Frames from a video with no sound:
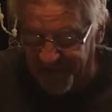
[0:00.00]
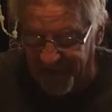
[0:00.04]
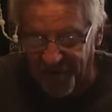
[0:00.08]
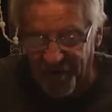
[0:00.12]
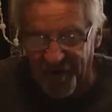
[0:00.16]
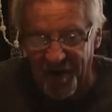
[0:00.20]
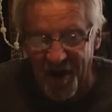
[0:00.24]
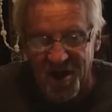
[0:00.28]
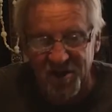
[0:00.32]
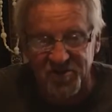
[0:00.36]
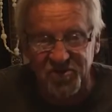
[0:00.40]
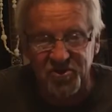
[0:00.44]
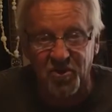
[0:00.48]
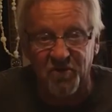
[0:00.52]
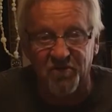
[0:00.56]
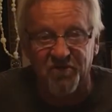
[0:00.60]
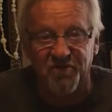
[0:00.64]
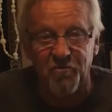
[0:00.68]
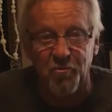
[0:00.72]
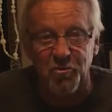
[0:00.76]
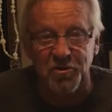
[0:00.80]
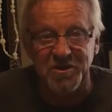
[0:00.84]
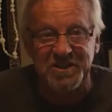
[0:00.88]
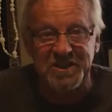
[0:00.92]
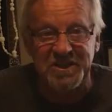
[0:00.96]
for an Oscar
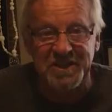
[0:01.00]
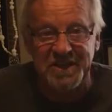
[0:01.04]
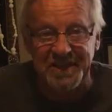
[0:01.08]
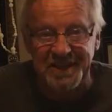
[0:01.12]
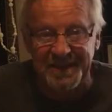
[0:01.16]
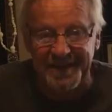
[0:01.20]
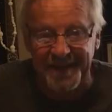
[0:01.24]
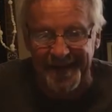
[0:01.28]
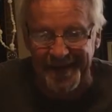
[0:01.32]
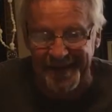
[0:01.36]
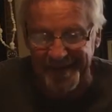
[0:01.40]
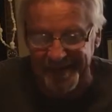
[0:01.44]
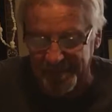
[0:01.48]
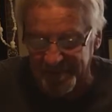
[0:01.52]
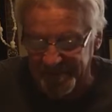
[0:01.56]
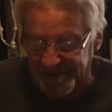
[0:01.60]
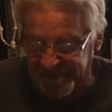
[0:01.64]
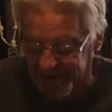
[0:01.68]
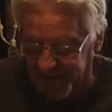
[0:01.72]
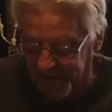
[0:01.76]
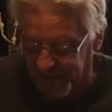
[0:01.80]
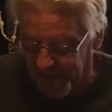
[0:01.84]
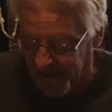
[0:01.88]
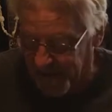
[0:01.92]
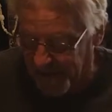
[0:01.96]
14
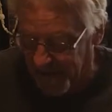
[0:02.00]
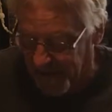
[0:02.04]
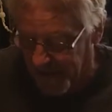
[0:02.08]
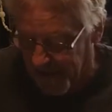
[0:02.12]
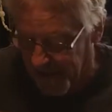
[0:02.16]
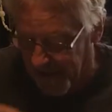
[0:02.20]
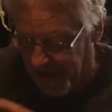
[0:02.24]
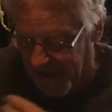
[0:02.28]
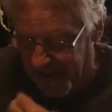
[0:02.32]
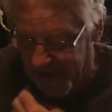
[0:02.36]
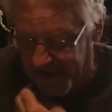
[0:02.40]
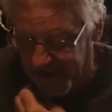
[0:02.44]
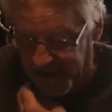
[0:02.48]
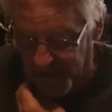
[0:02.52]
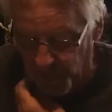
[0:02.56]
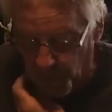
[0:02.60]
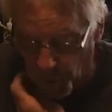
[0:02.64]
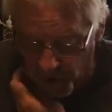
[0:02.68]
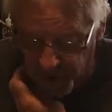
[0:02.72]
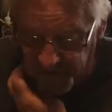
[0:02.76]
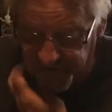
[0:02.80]
times and he won